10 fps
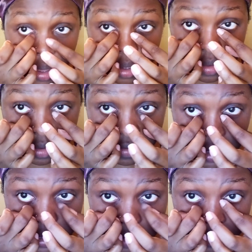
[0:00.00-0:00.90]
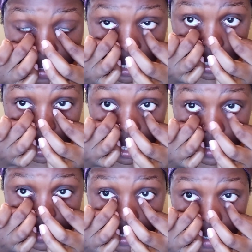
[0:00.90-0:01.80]
I still feel like I
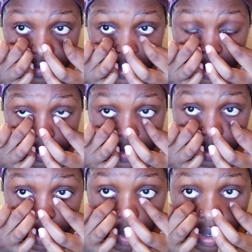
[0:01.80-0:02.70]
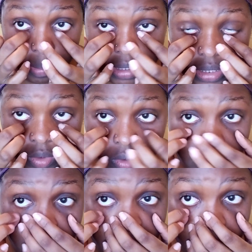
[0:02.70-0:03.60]
still have some small particles
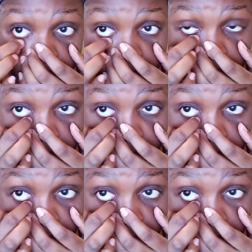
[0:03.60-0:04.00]
of them